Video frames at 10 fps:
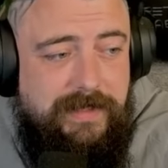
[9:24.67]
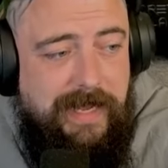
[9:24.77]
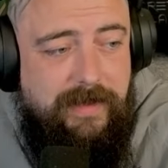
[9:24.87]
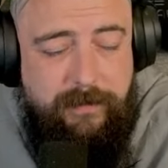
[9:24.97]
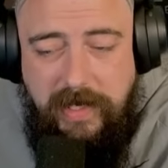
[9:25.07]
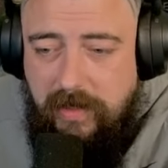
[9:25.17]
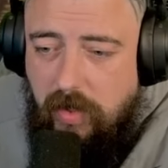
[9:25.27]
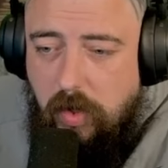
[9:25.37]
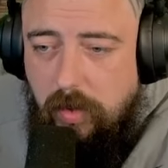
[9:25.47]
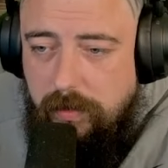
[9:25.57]
That would make a
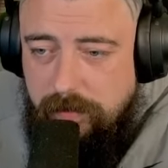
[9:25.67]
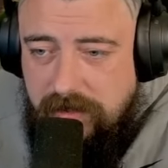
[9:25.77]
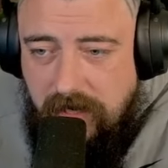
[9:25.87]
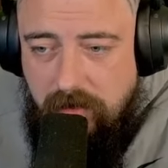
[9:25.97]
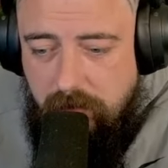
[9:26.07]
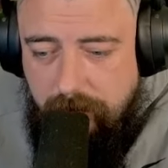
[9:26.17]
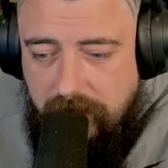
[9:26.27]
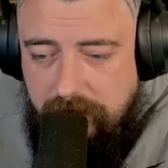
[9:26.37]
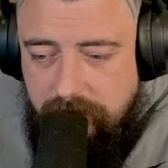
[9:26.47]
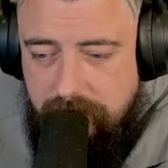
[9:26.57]
cool tattoo,
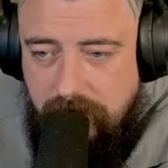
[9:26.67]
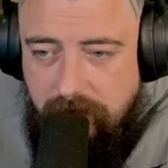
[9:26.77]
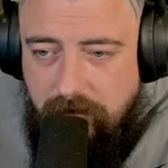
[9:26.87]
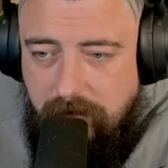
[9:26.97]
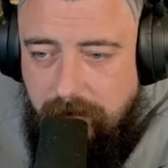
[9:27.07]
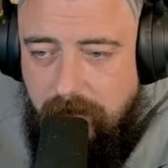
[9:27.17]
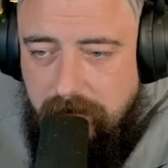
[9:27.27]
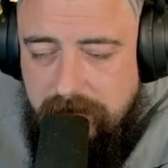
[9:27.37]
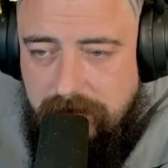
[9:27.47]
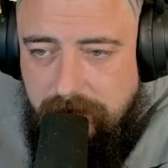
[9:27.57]
man. I'm going to be
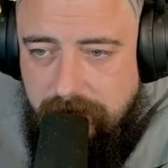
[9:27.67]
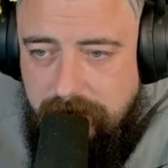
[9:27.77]
honest.